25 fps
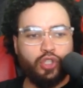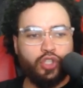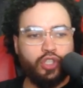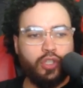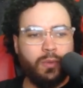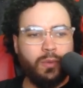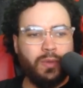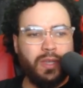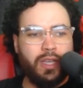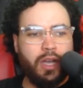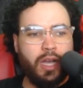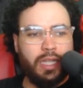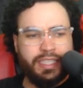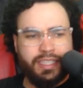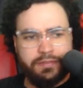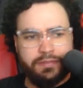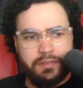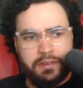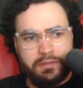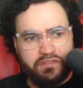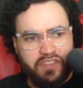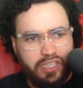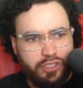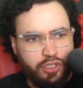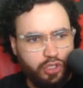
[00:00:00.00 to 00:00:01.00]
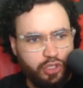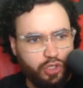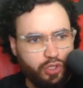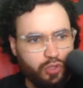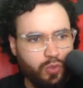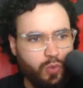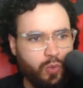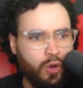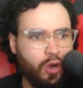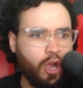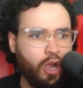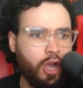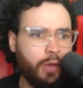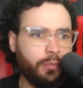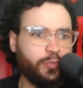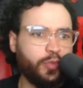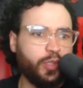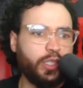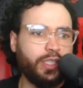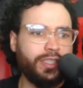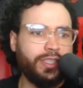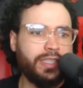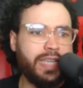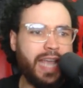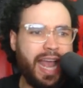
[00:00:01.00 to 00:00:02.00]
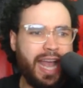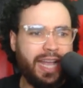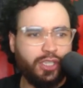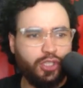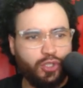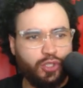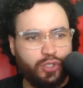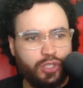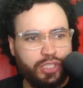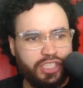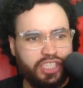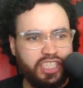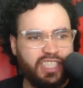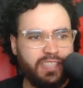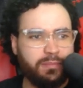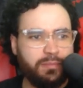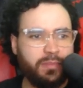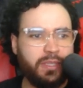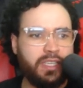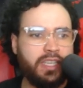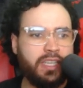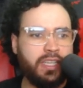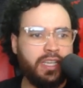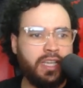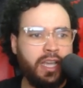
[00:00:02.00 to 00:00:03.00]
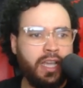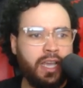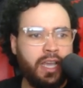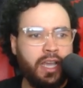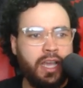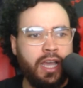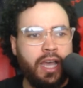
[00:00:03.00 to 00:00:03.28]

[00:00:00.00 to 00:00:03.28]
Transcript: So we got different vector store options, AstraDB,